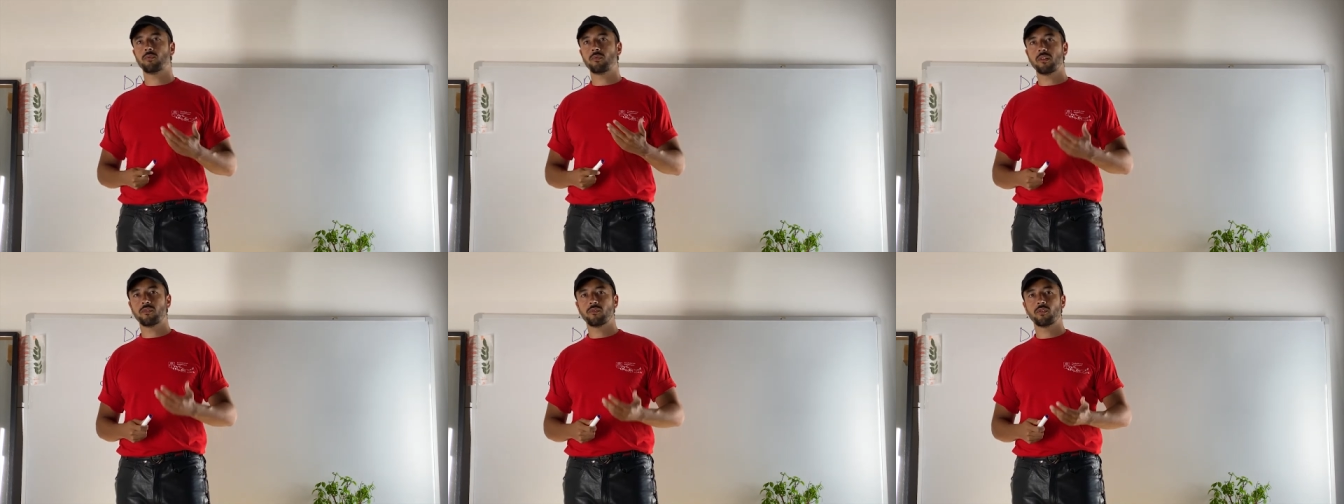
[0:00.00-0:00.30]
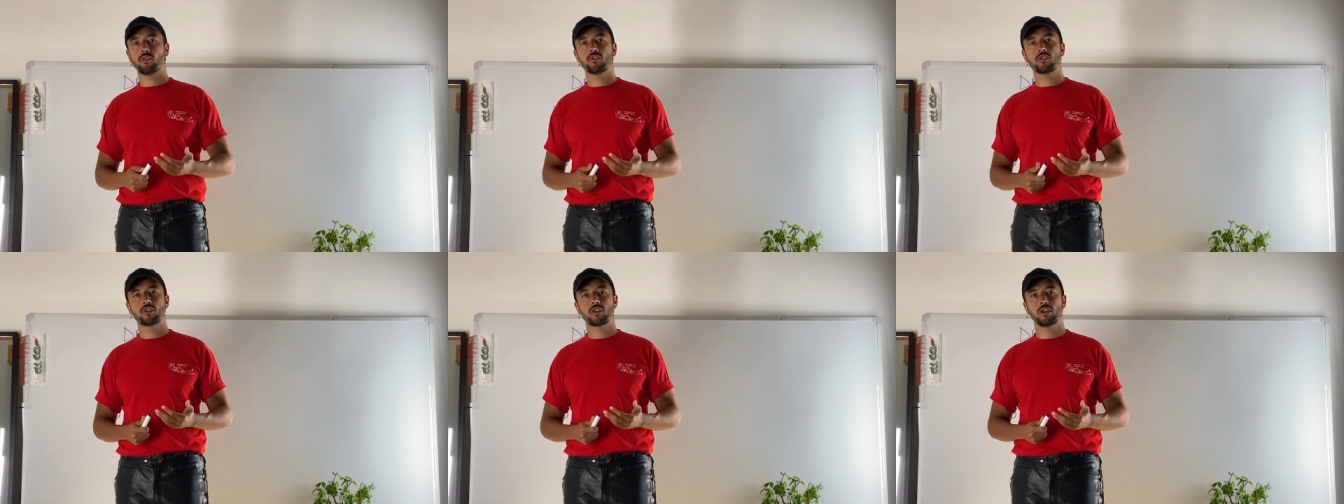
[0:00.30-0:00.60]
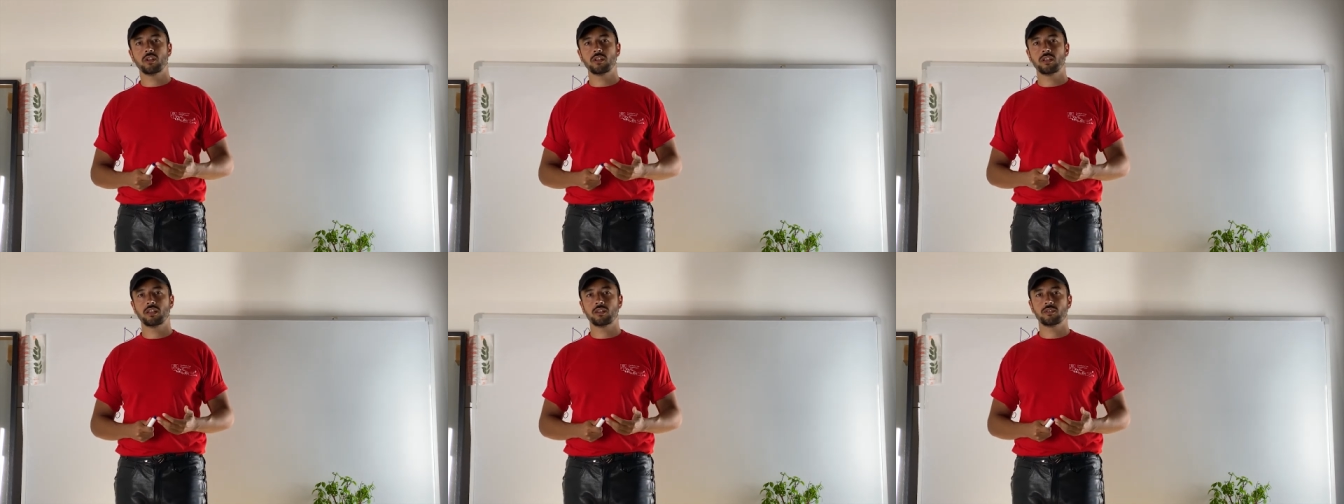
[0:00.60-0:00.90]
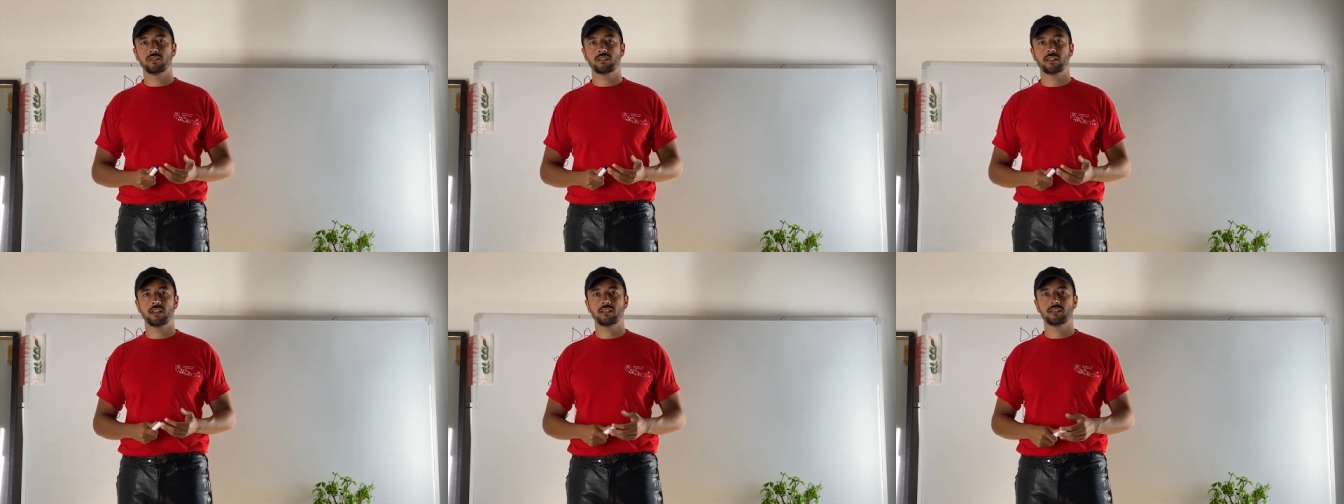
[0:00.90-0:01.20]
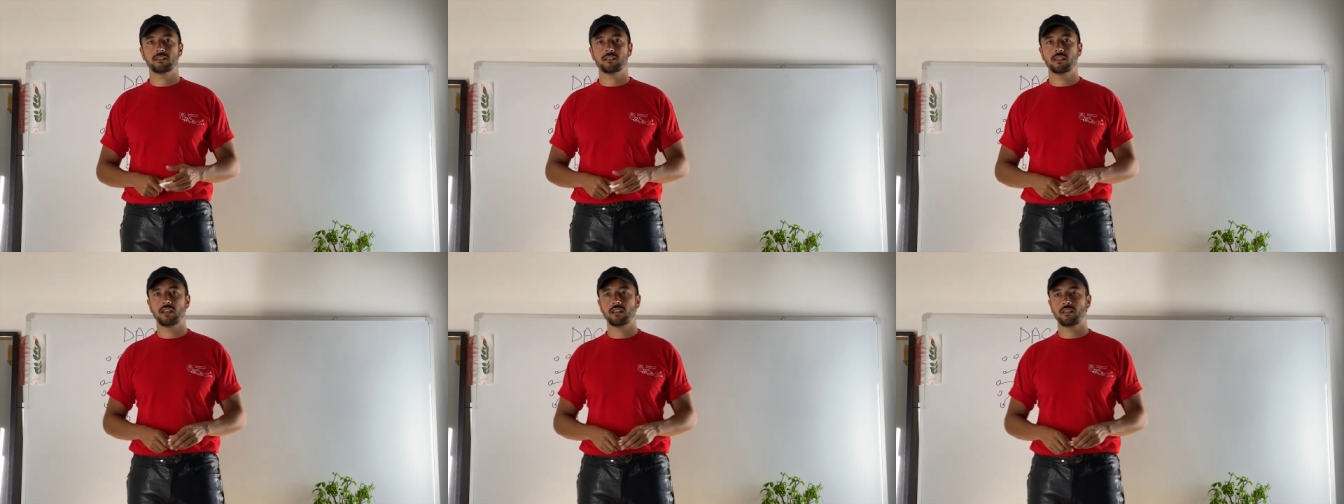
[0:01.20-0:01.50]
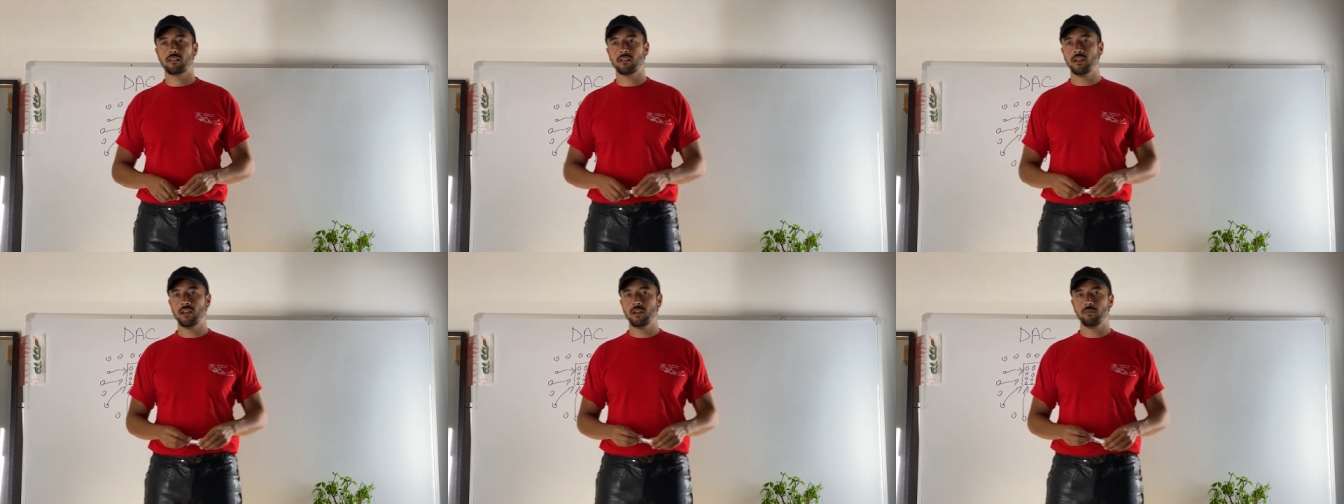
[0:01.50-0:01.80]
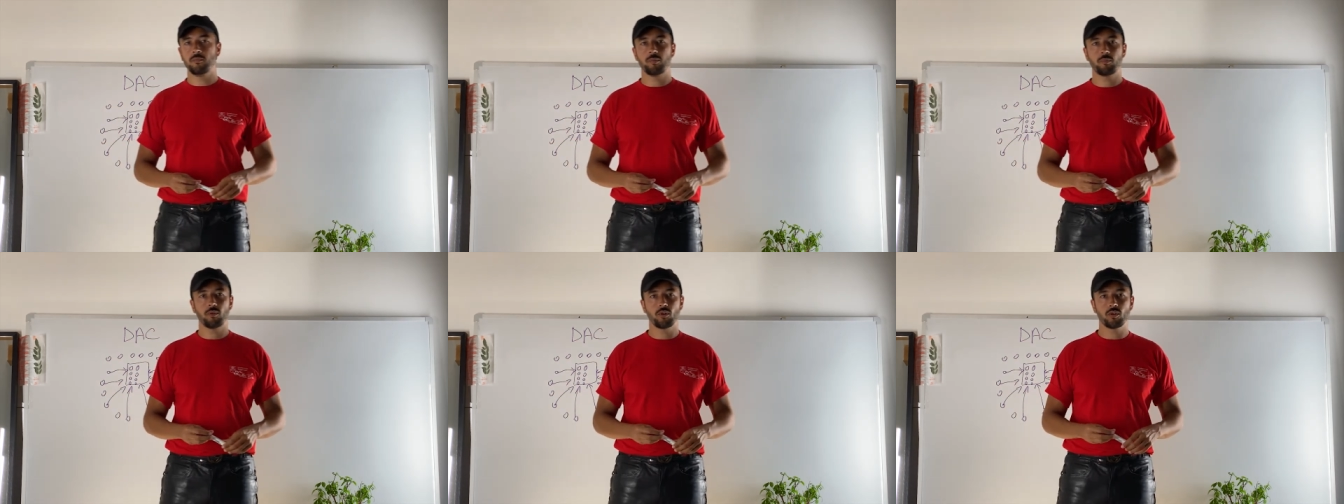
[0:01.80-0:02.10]
revolution in the sense that
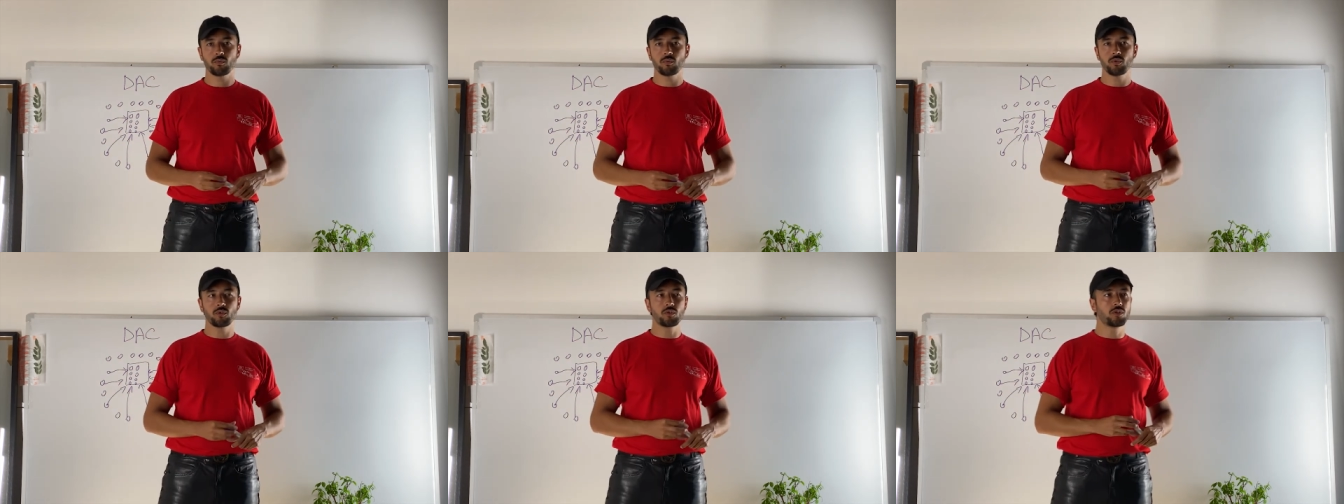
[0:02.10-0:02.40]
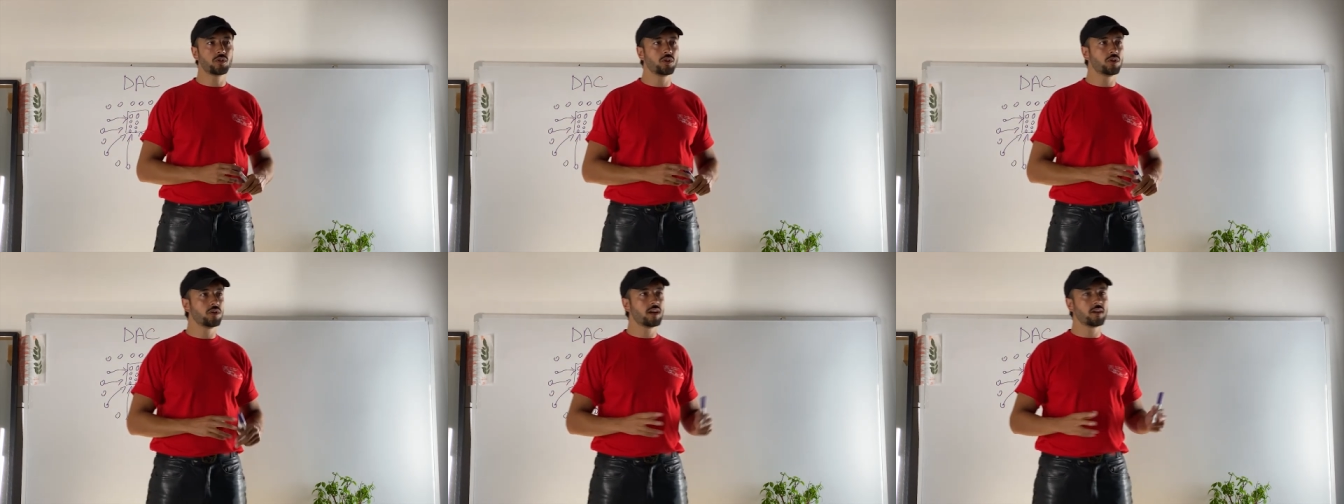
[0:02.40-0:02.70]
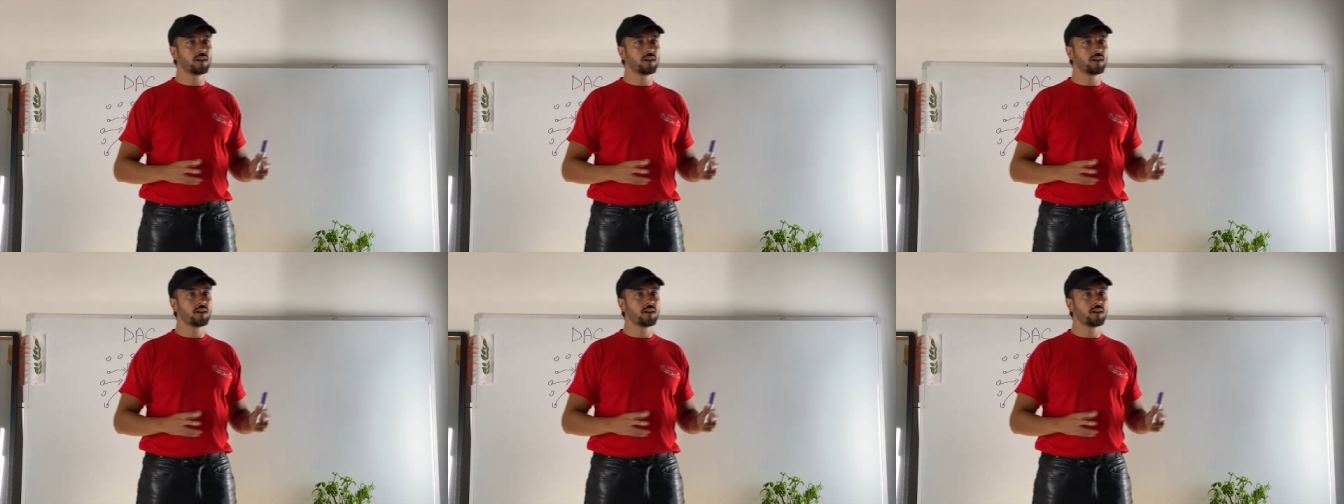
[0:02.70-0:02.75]
people would go